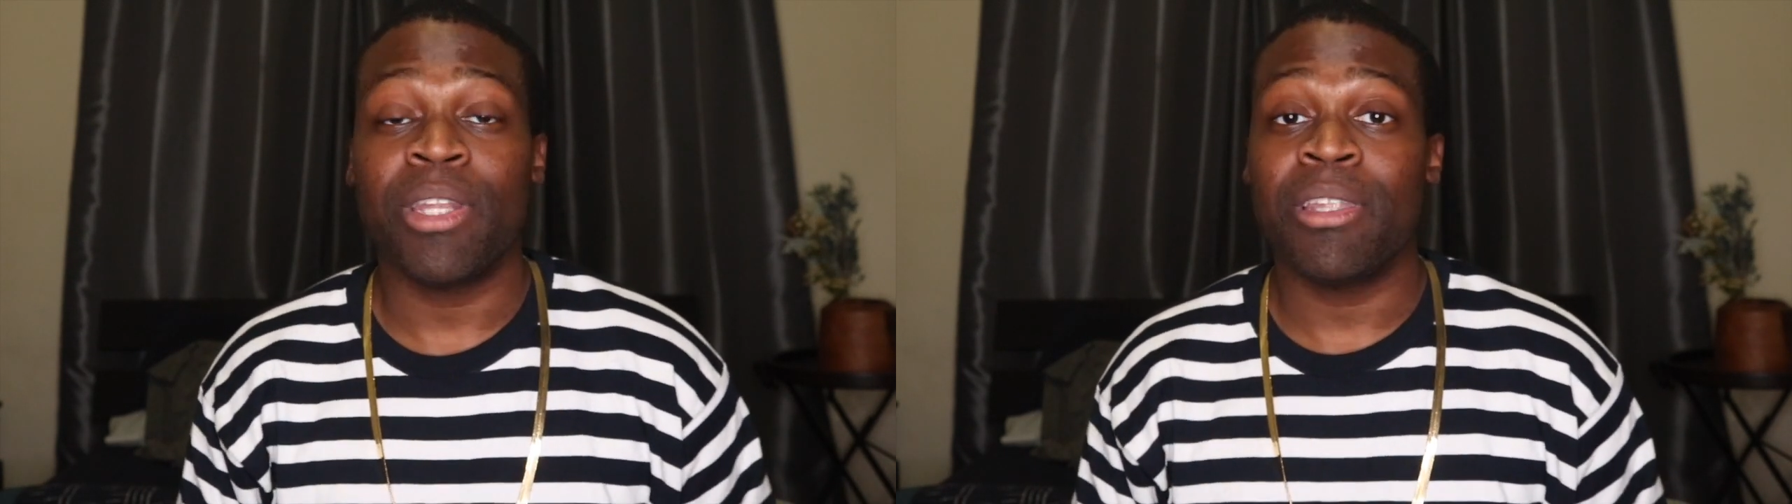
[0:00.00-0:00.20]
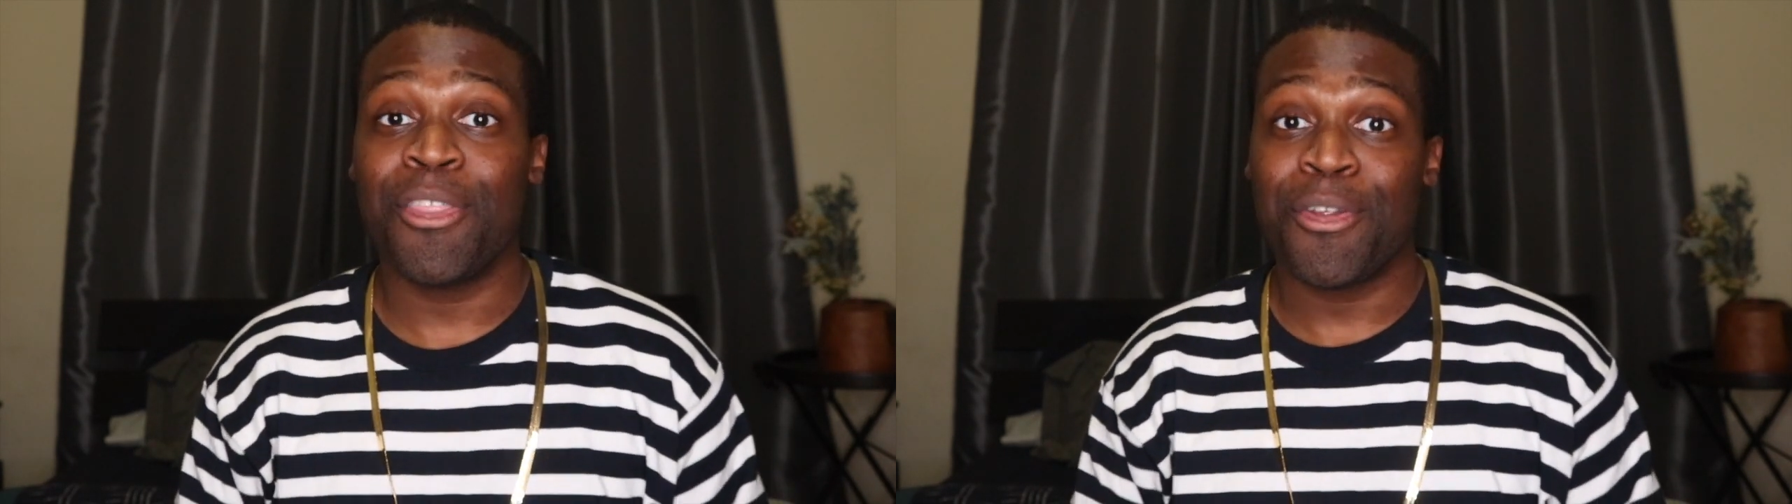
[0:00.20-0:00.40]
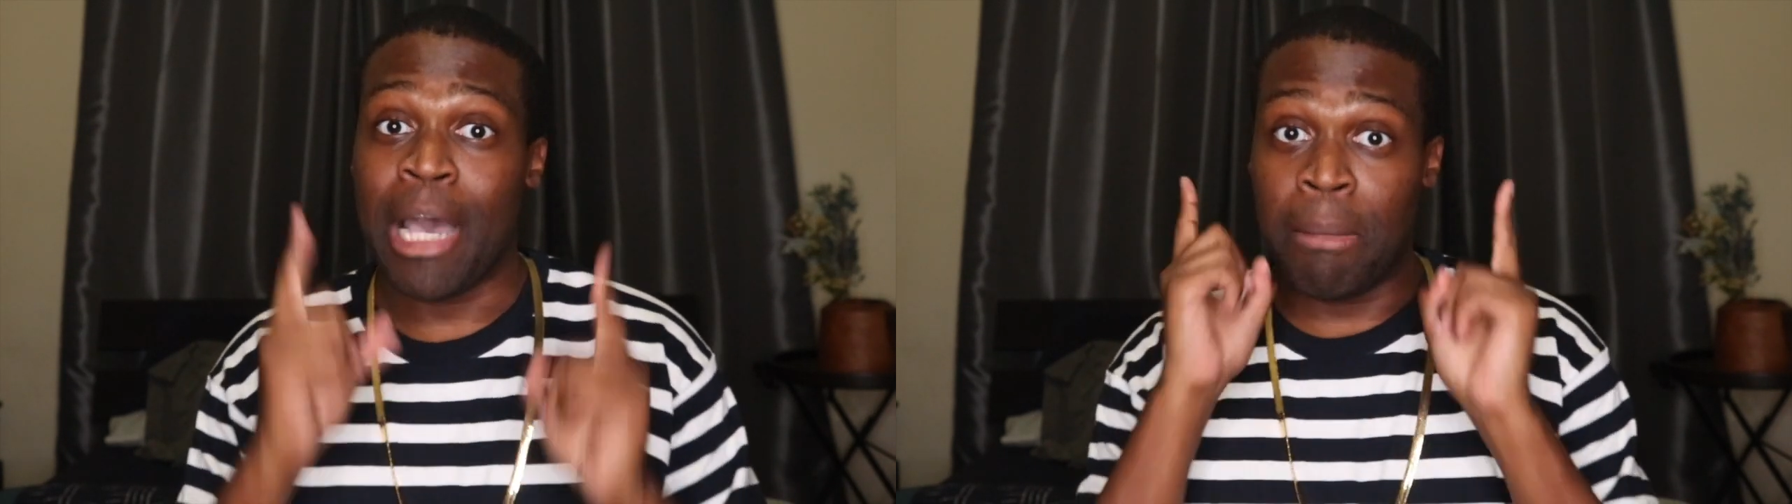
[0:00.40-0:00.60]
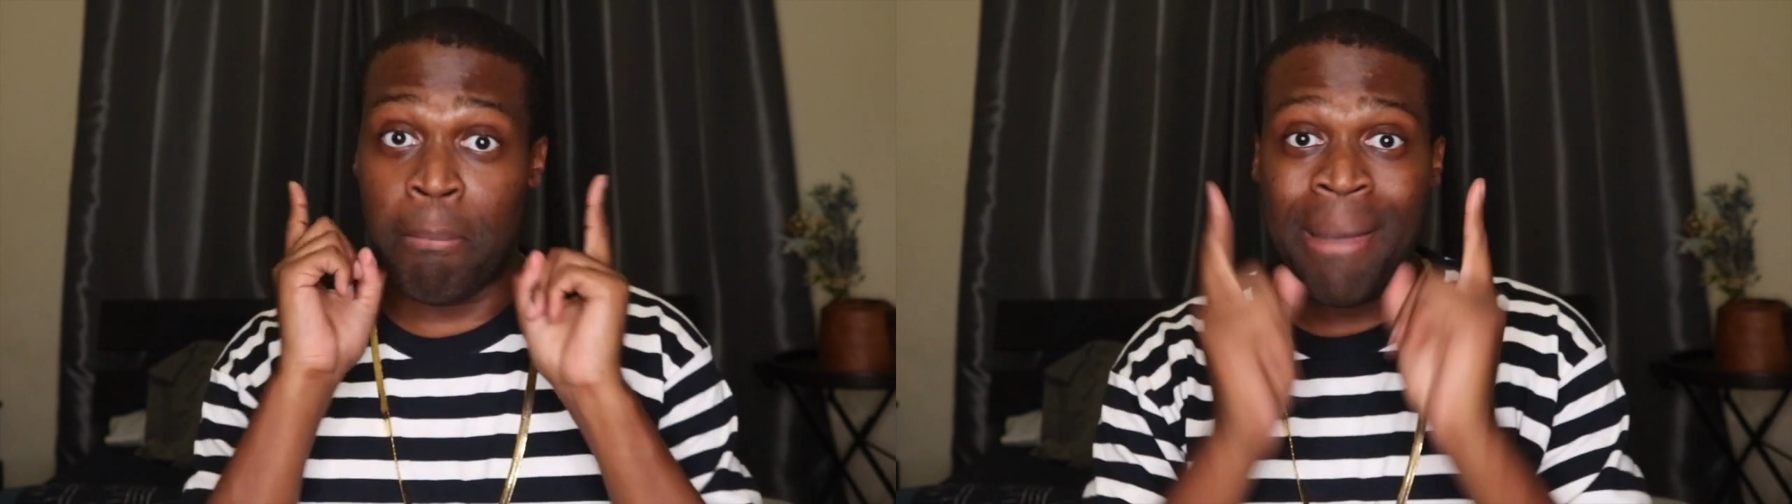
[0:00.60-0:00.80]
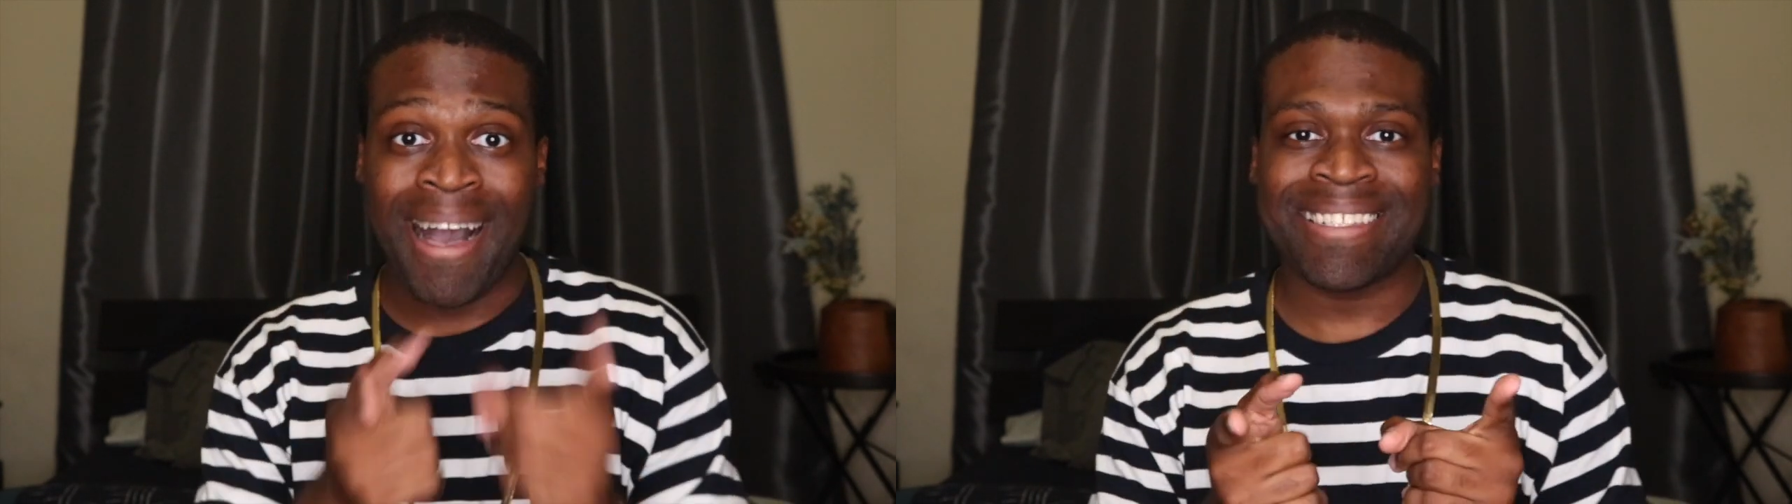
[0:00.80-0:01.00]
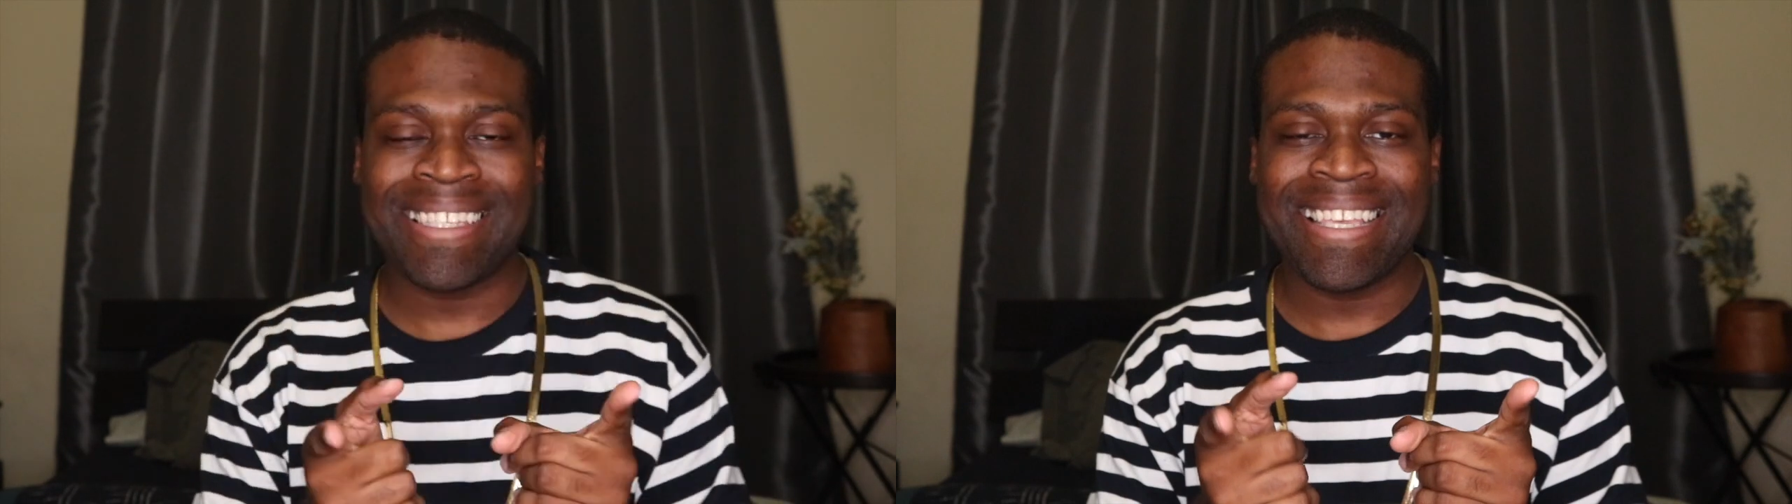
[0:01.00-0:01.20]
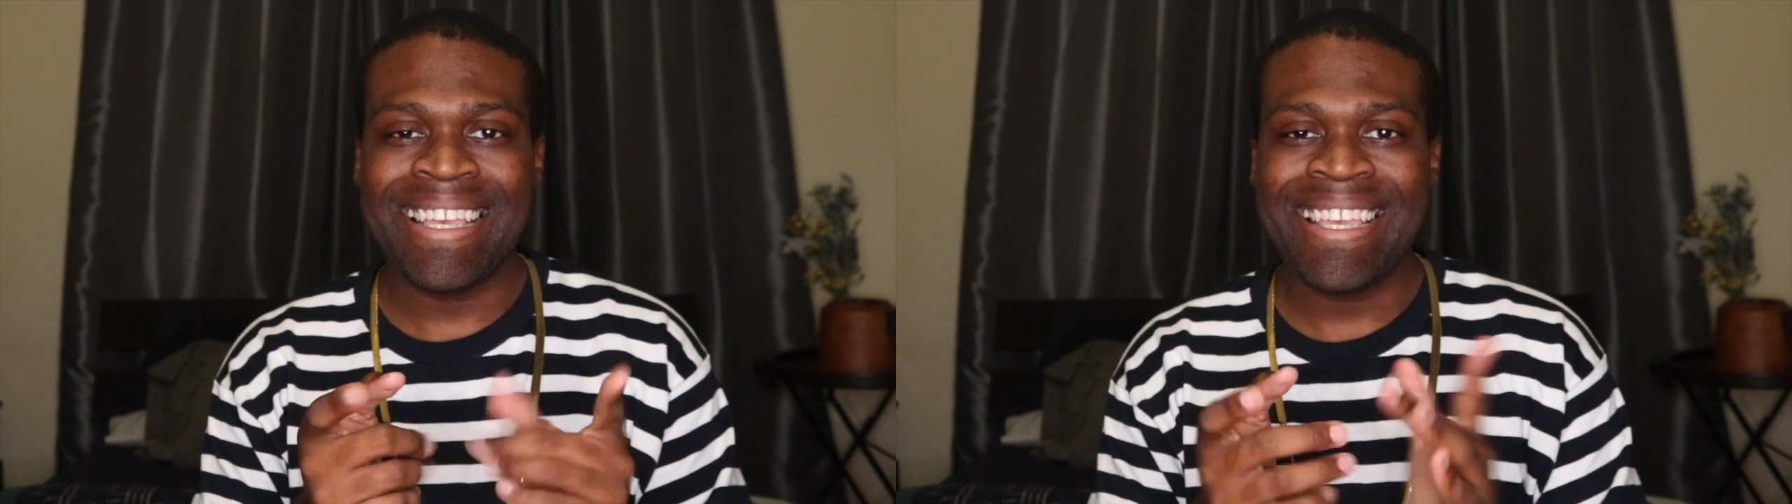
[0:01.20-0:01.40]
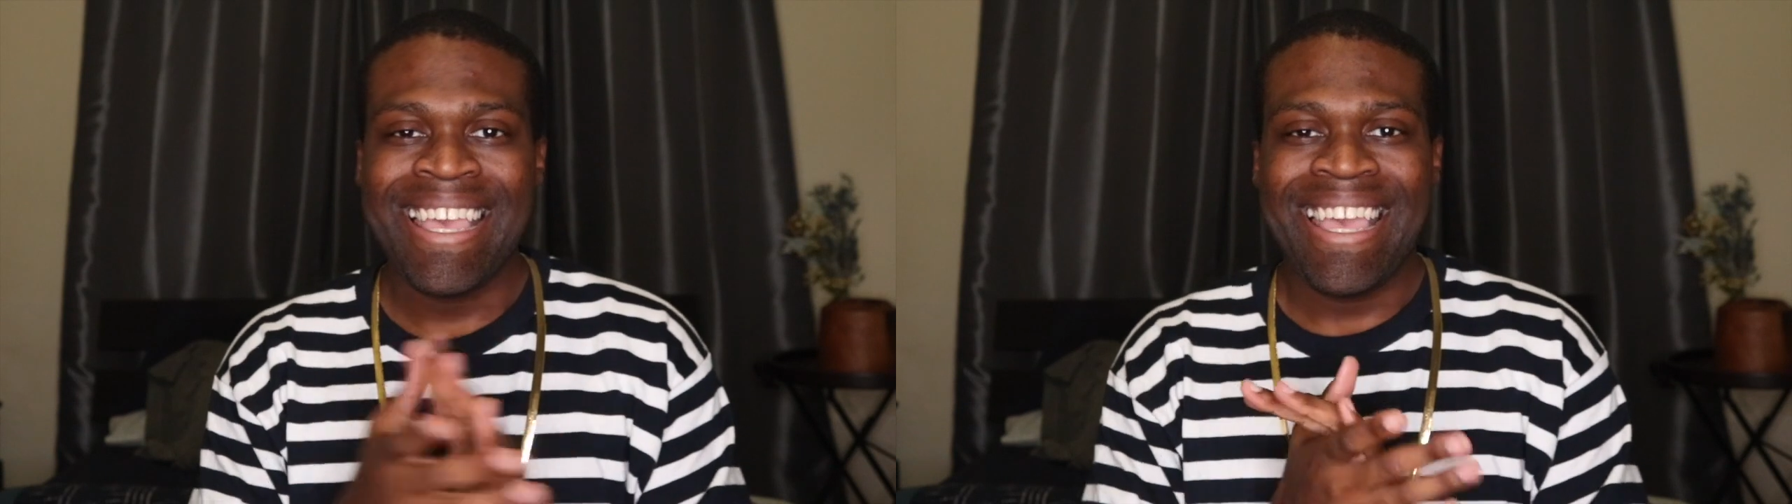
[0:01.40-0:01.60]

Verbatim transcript: another unboxing.